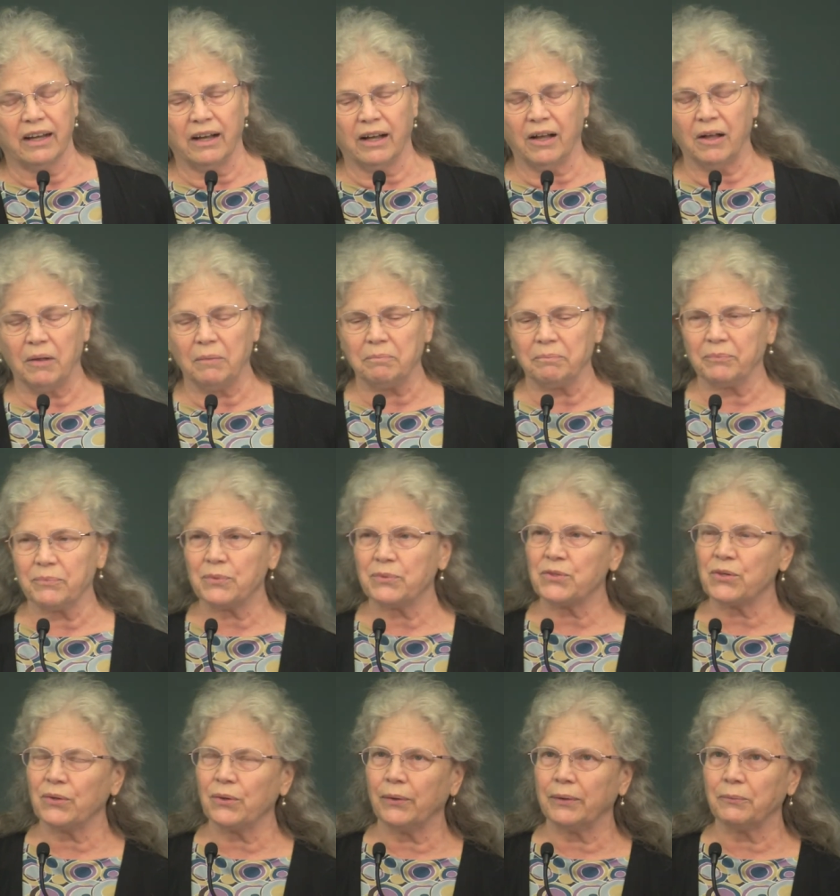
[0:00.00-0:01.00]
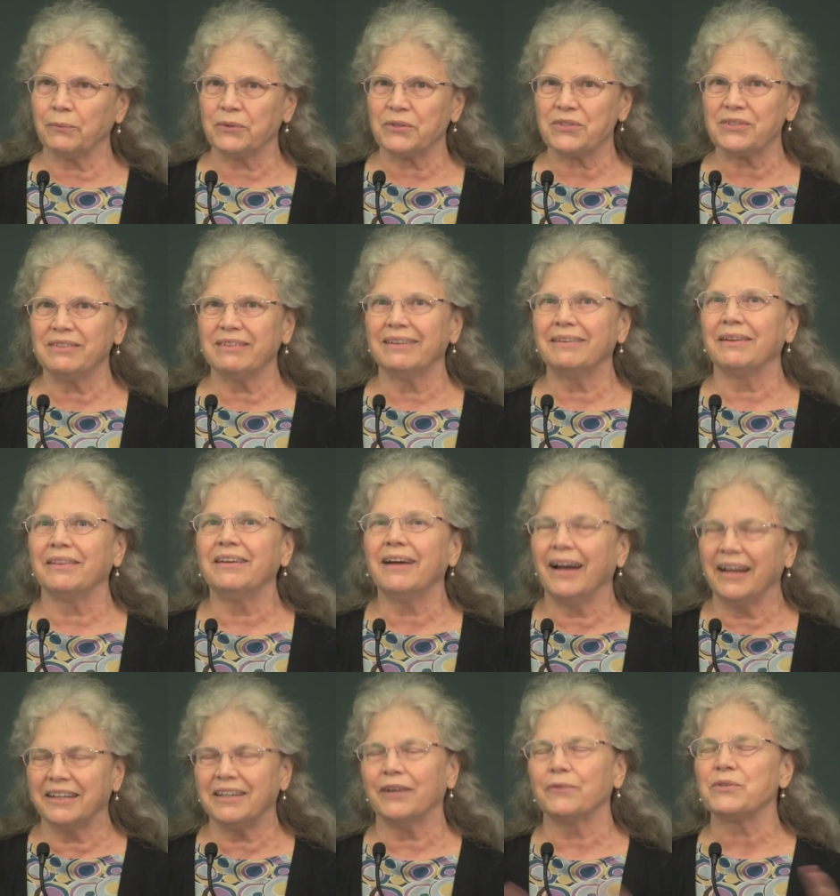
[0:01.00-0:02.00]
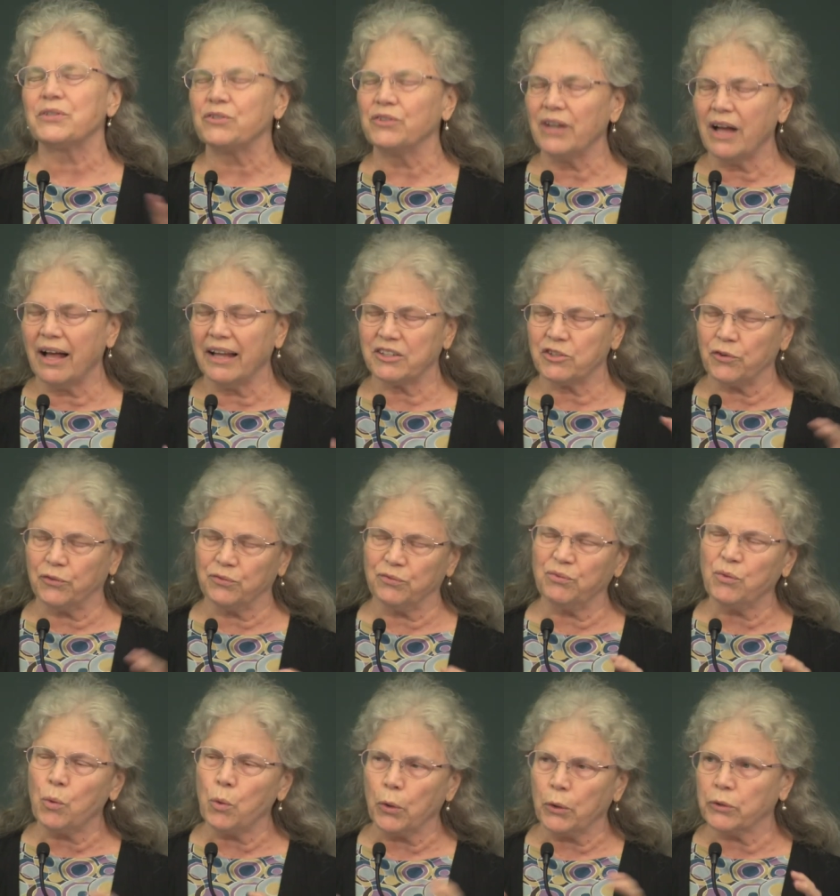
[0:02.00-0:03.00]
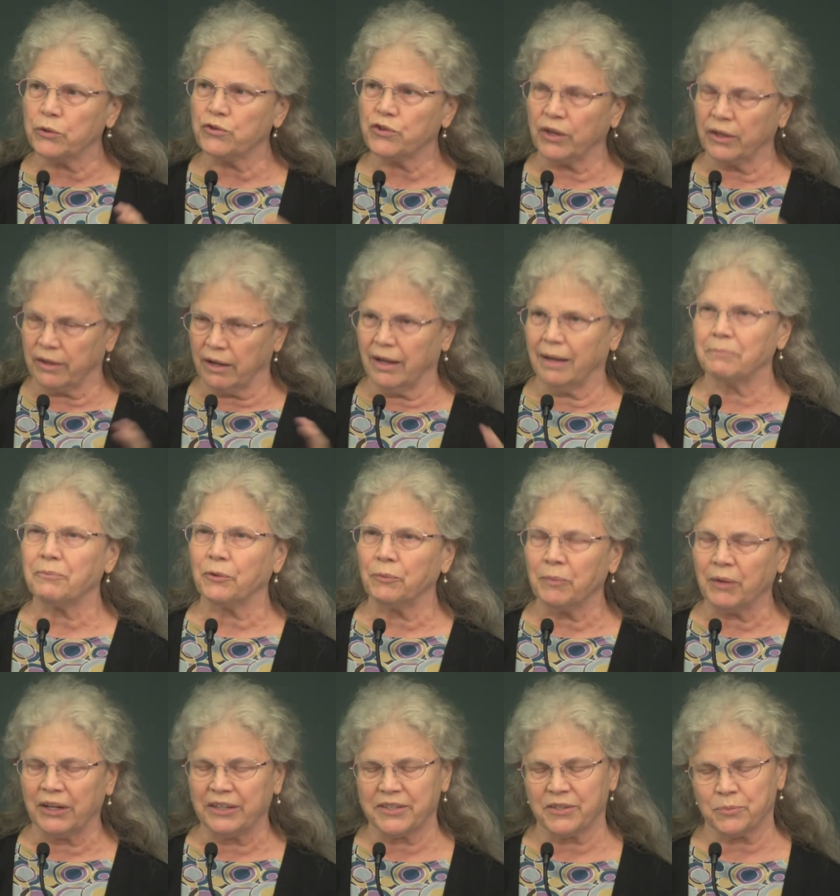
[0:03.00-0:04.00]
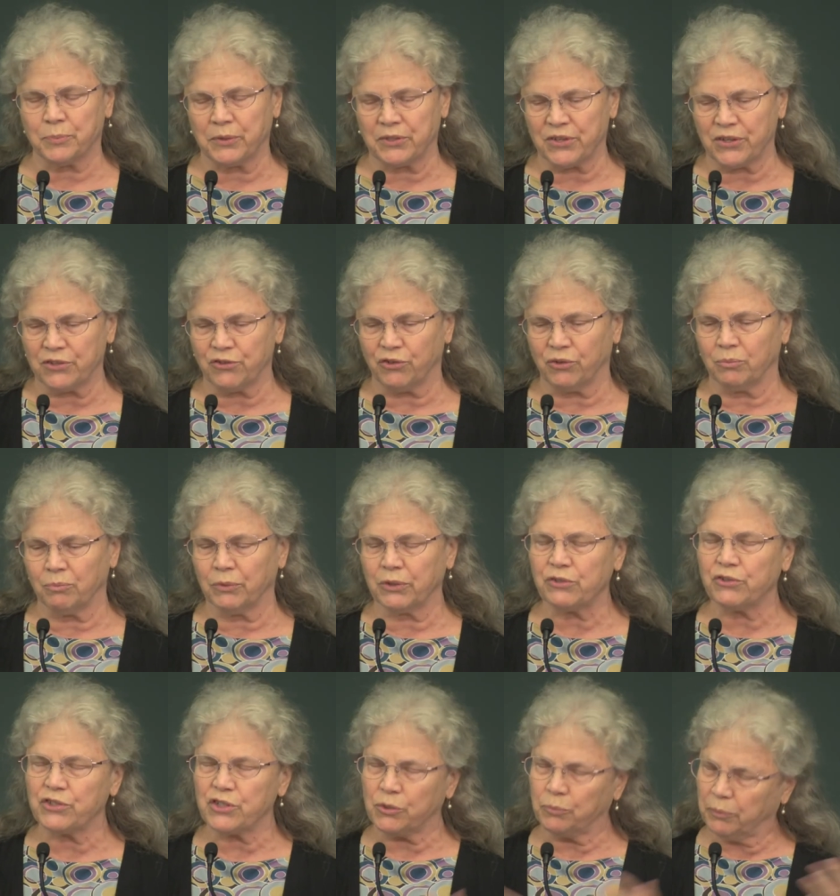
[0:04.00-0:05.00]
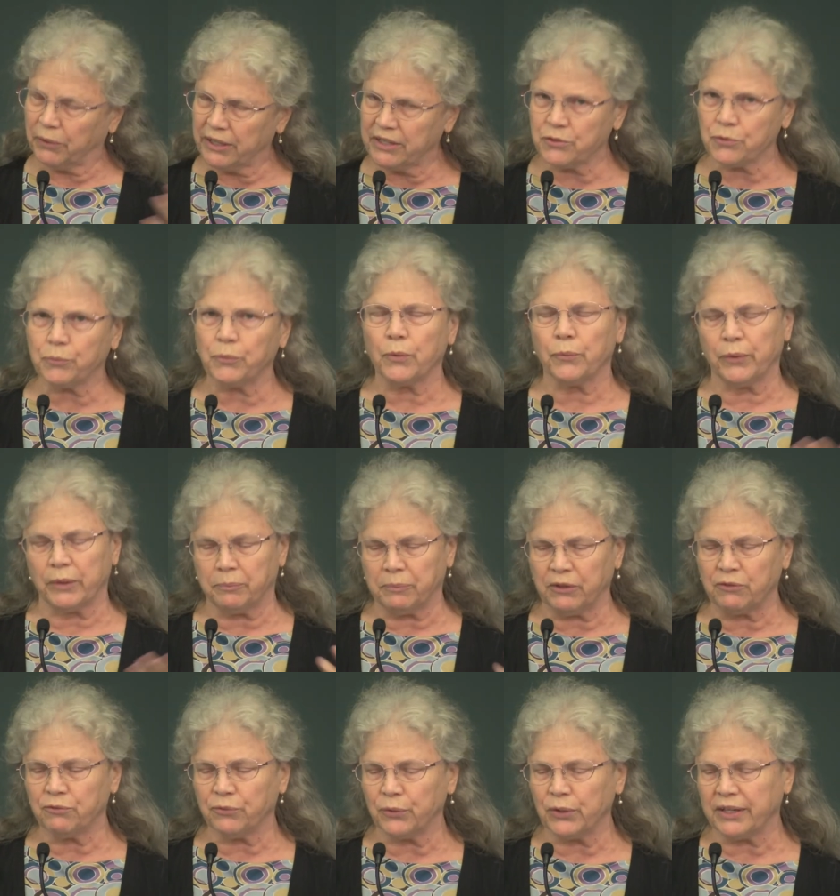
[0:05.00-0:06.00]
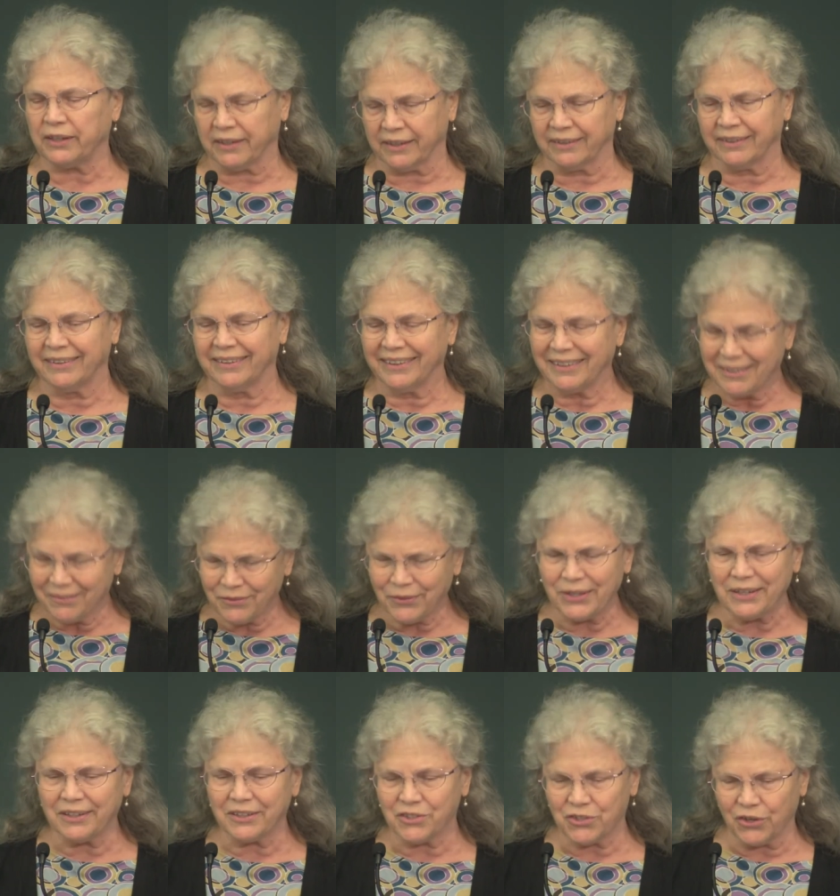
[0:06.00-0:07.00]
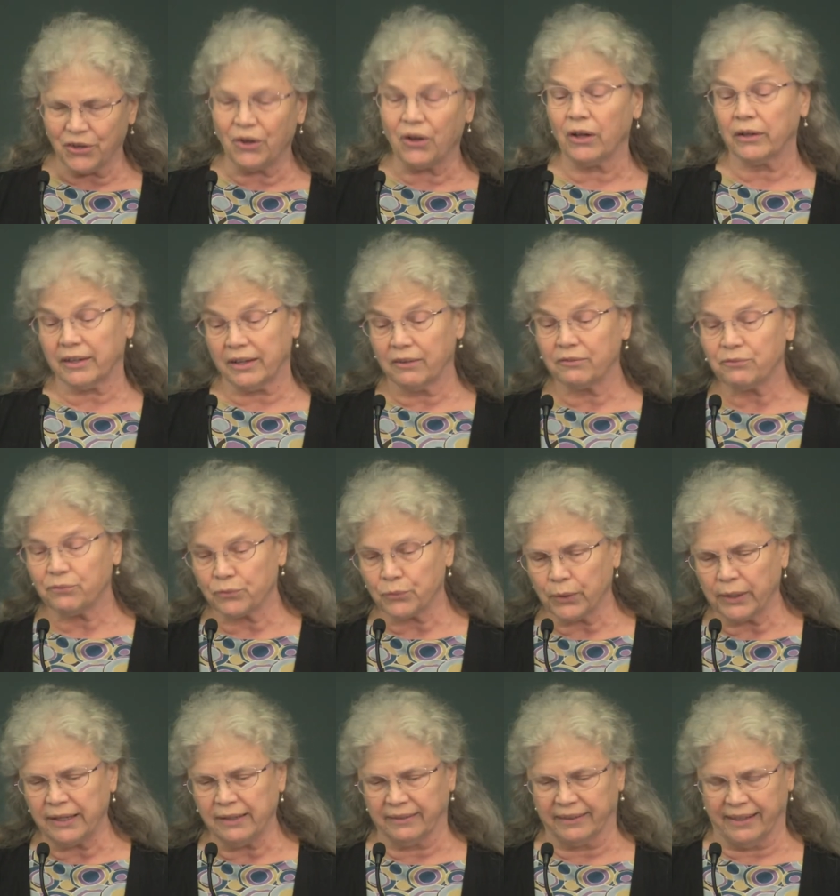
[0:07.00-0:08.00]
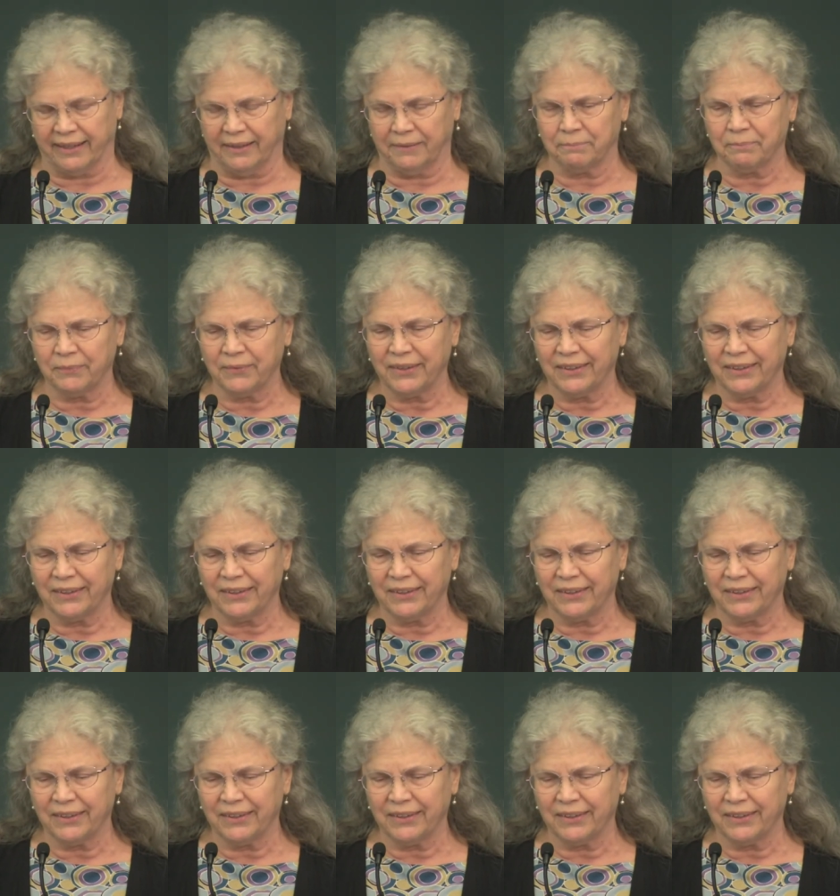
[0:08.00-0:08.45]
Um, so it was the idea was not to forge a compromise position, but just a place where we'd be free to free to talk freely.